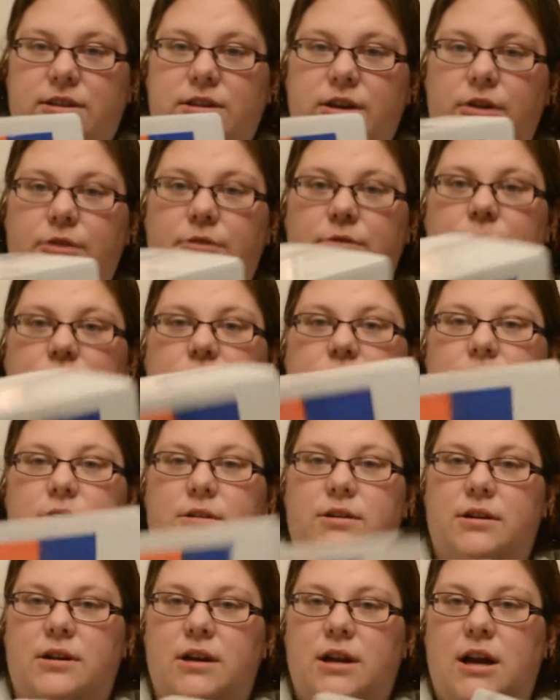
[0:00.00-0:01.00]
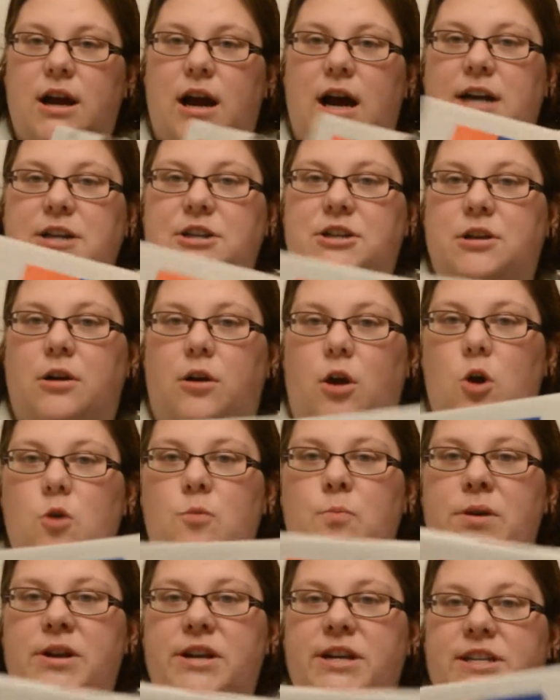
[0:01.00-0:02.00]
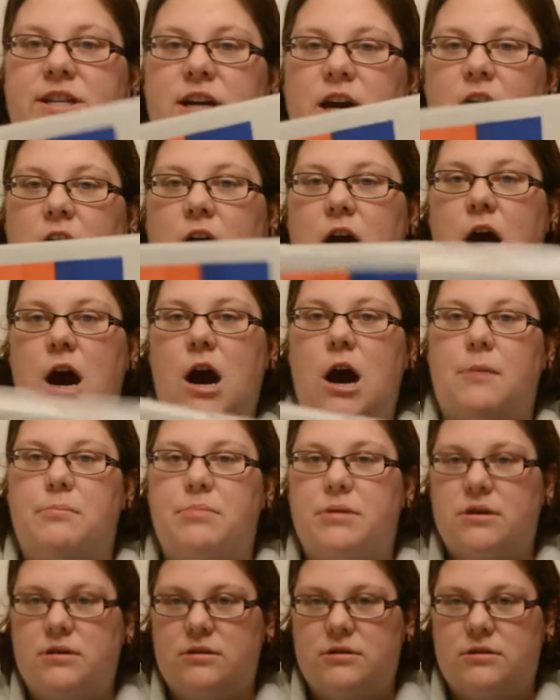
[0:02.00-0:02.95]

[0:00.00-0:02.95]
So I shall open it up